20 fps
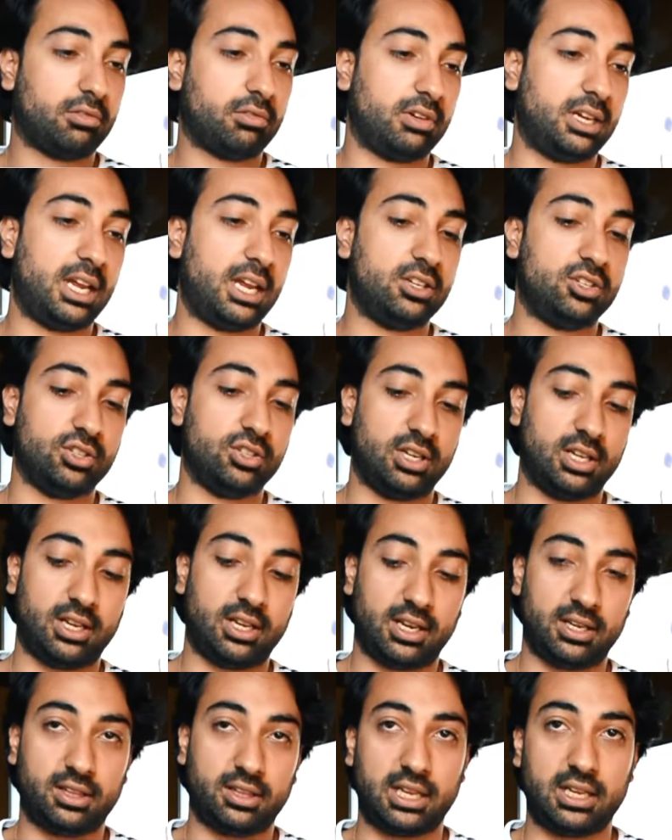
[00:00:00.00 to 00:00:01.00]
creation. And
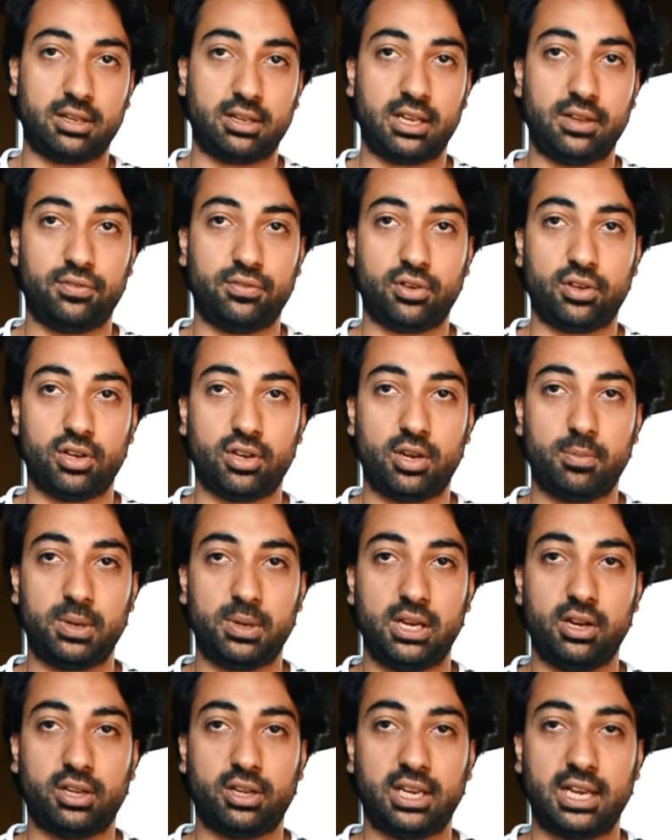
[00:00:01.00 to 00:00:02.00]
I think if you're going to be
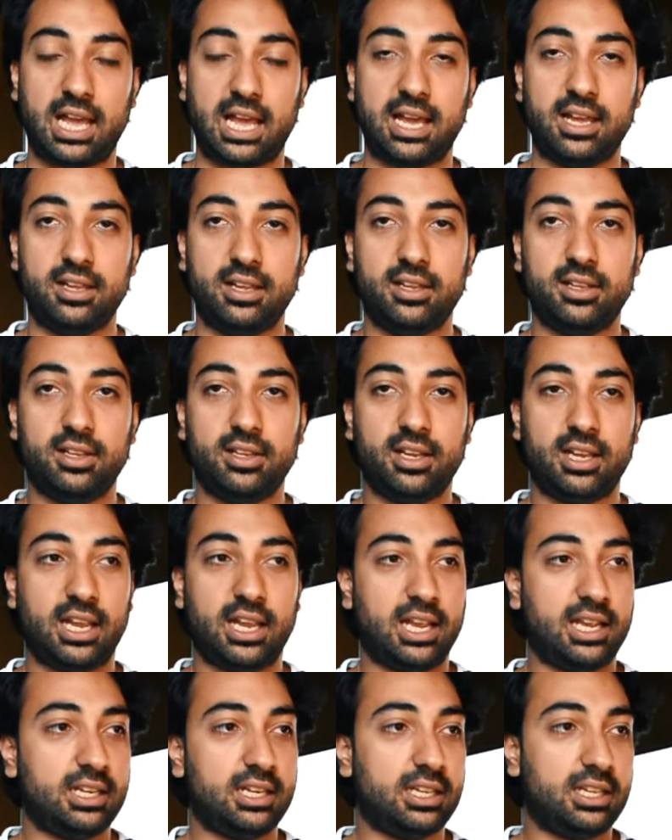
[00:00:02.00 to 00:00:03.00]
looking at
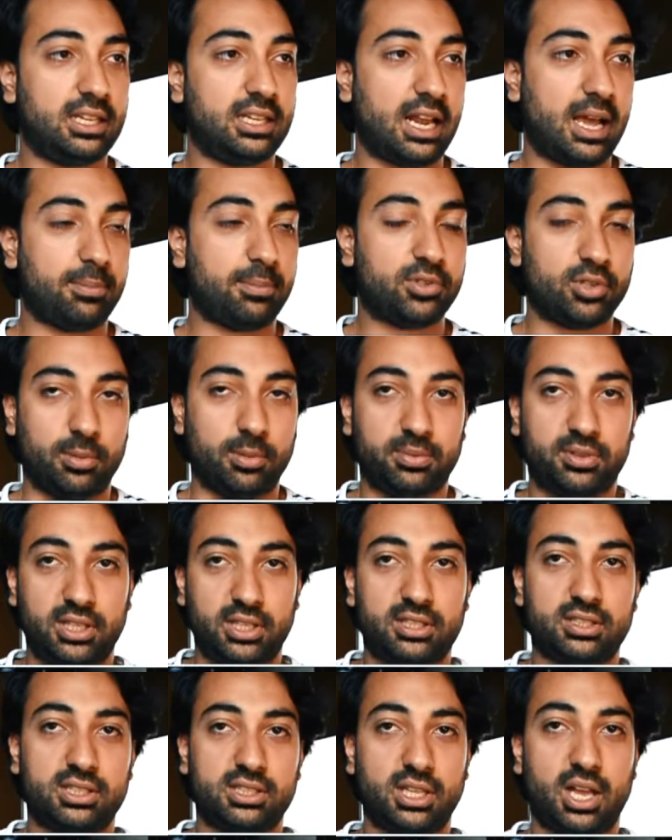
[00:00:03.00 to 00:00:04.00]
any laptop
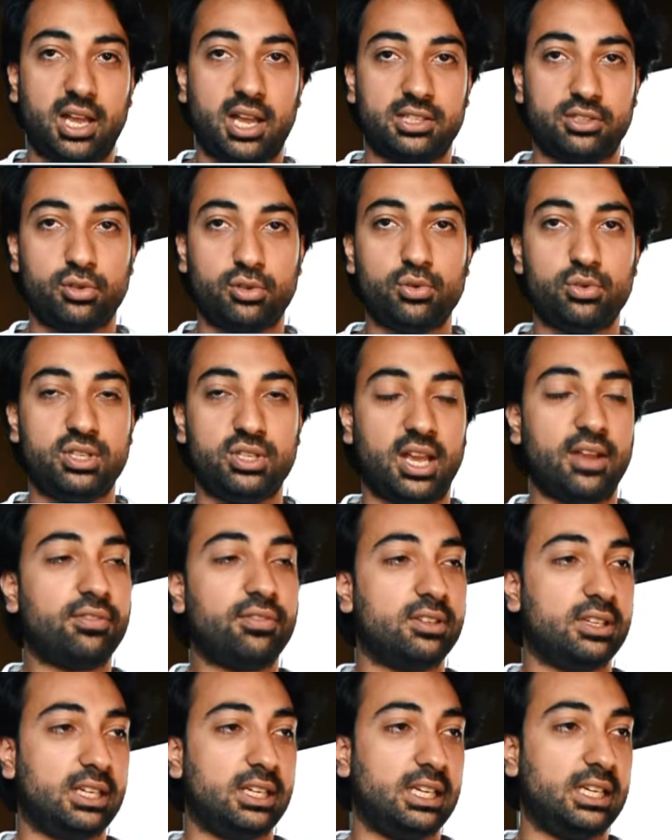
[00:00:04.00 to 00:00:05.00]
this size, you
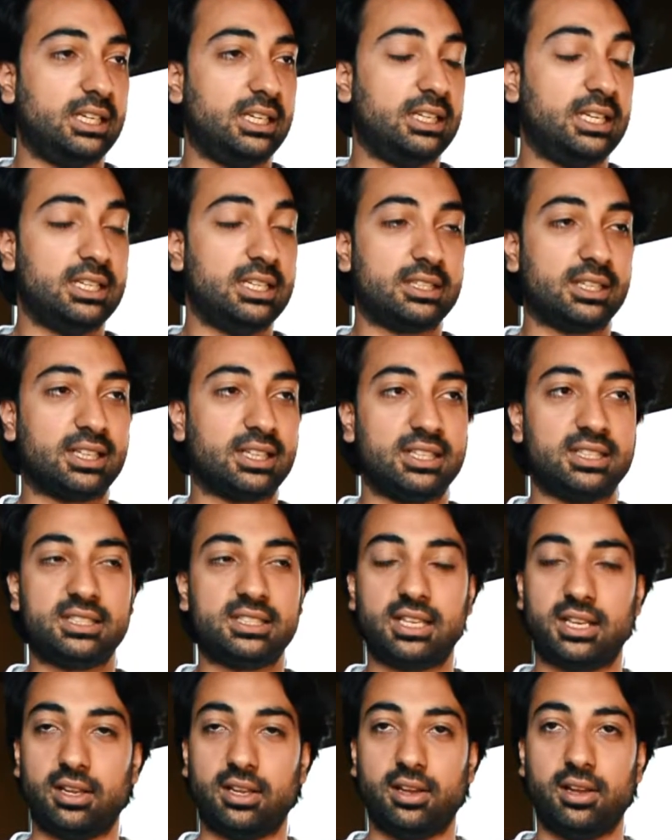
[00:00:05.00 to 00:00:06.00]
definitely need to
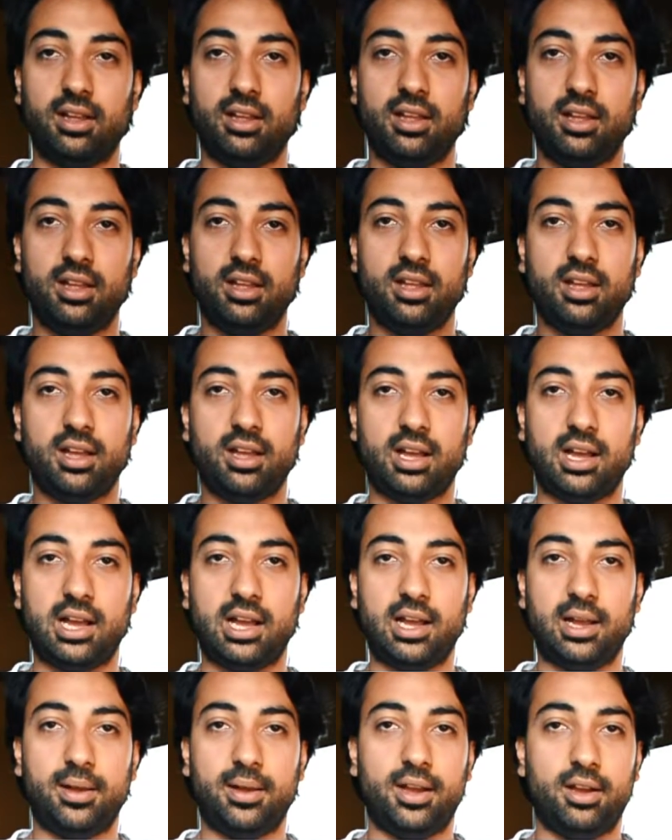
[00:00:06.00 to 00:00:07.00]
consider
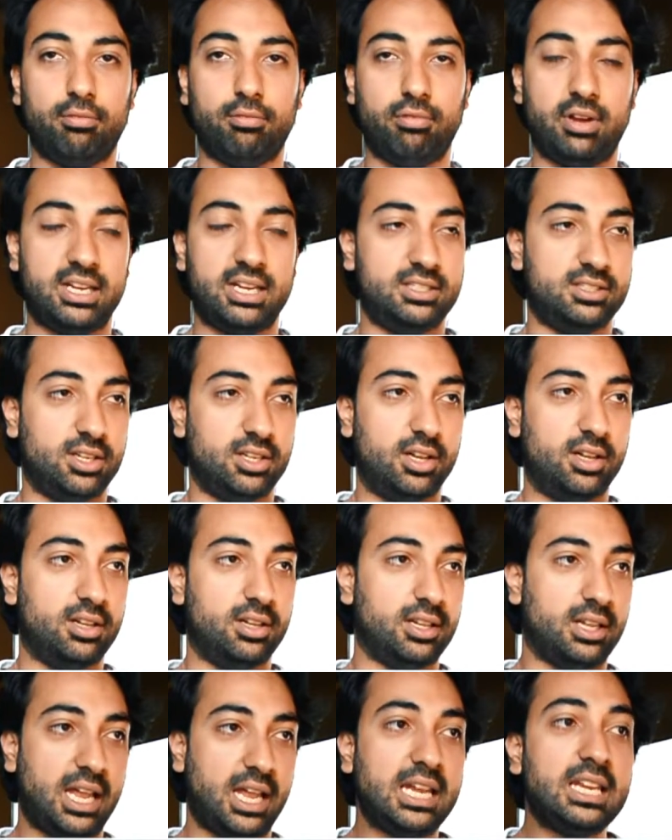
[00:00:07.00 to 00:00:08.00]
a Razer,
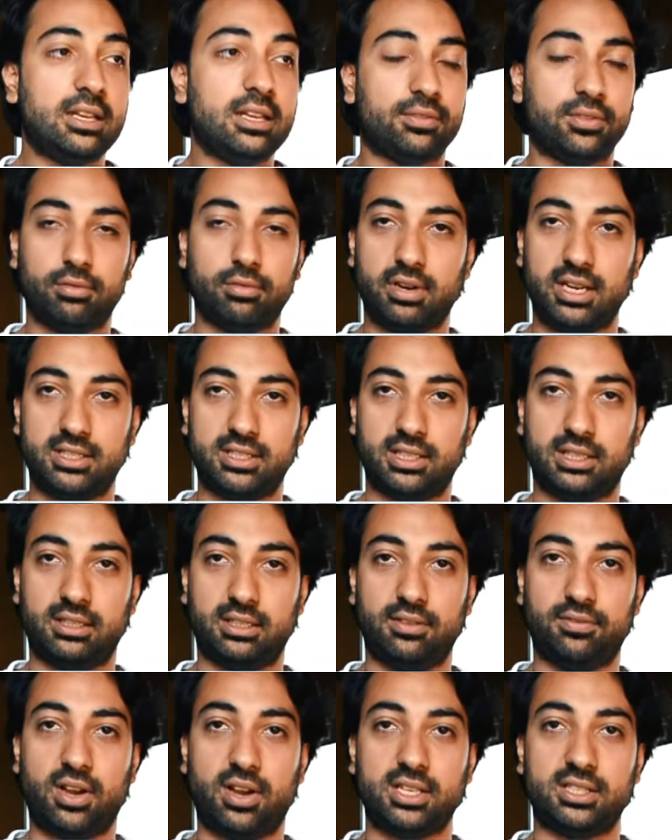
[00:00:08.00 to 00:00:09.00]
any of the Razer
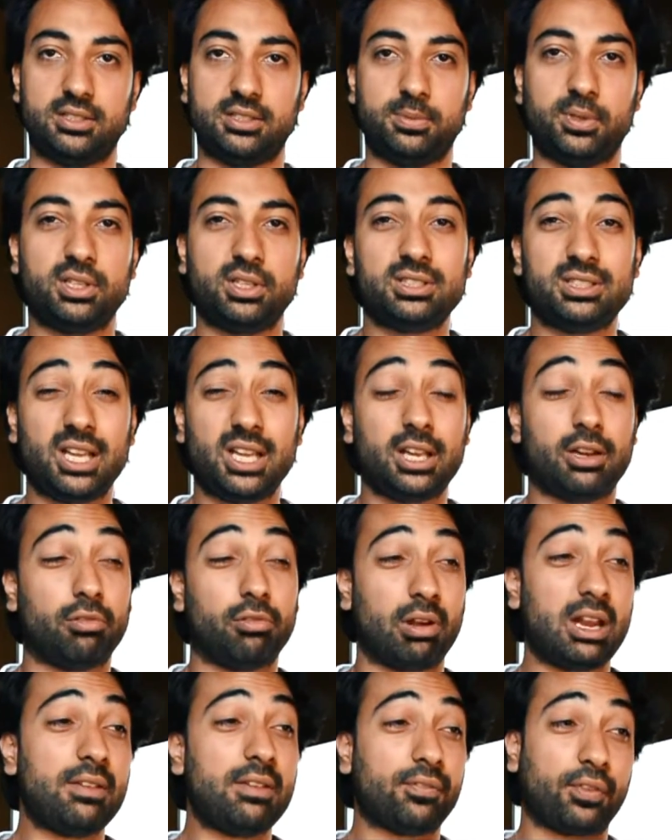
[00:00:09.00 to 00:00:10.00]
devices, because they're
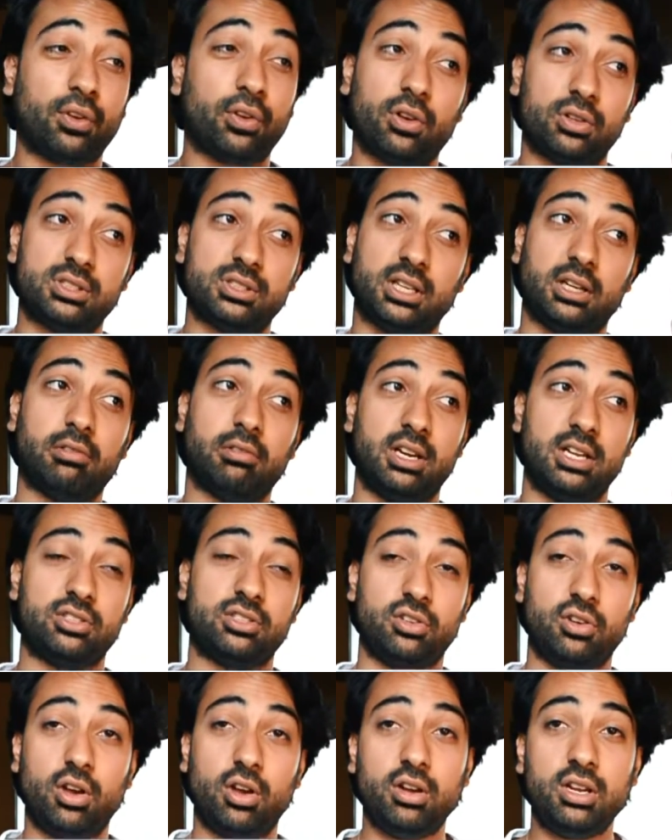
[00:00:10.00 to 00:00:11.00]
great for content
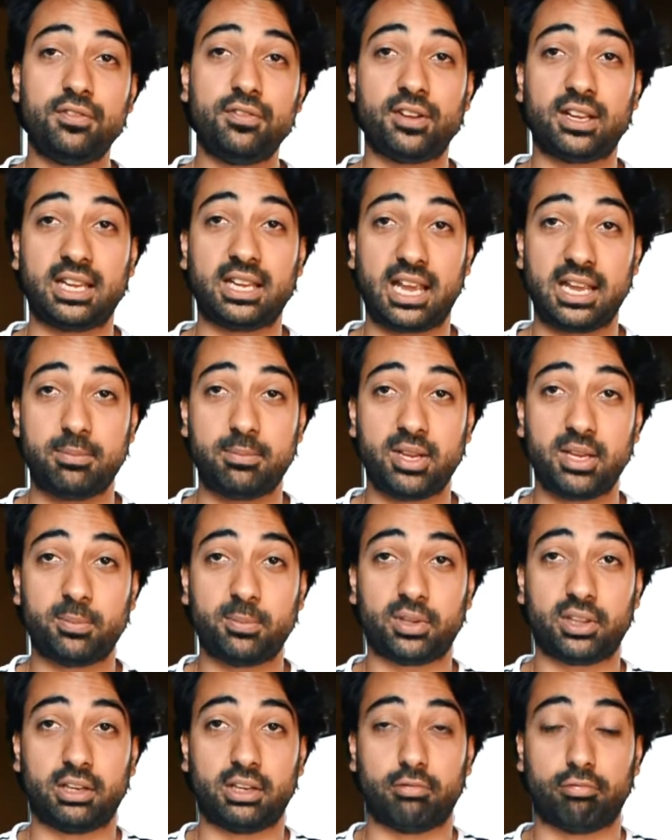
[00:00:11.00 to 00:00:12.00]
creation, not only for gaming,
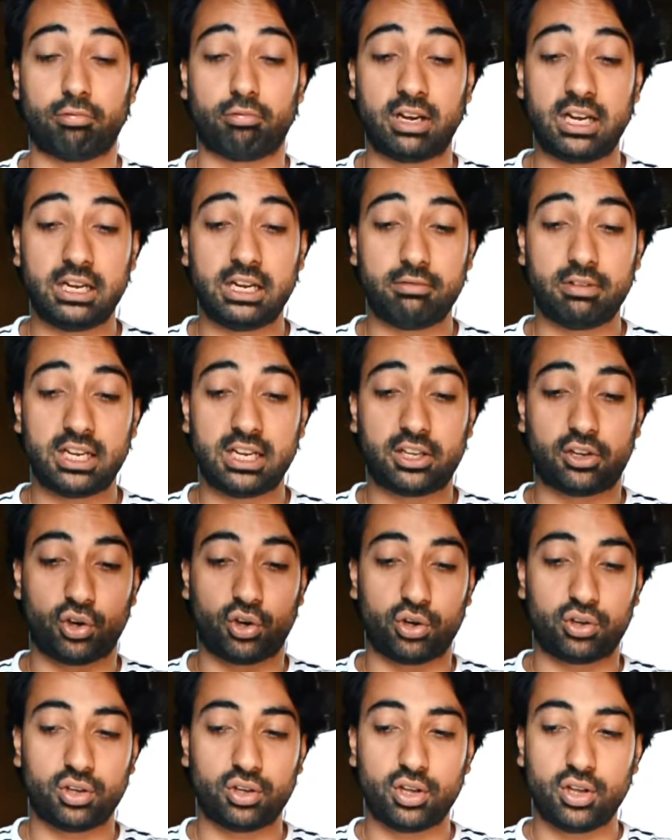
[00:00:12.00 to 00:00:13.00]
but they're really, really
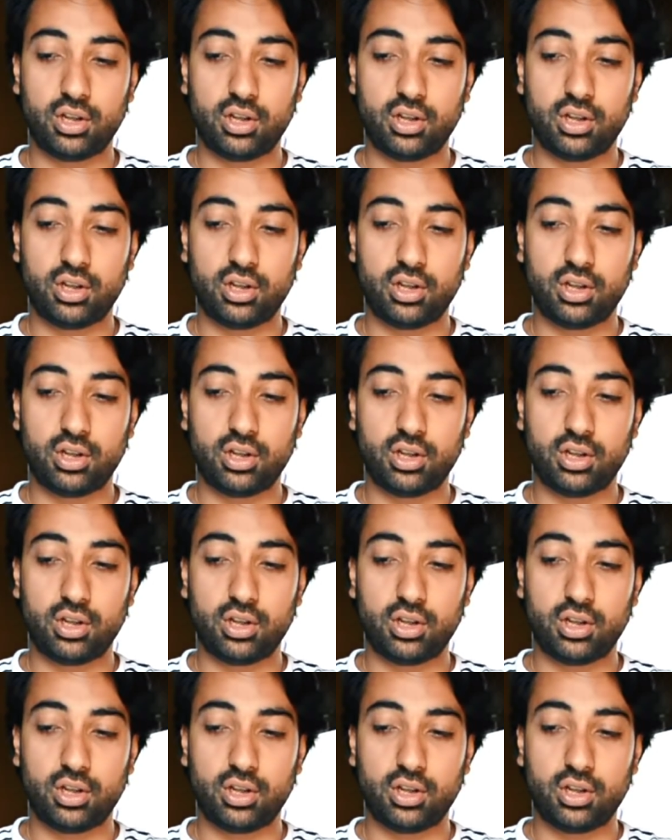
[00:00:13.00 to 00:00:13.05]
good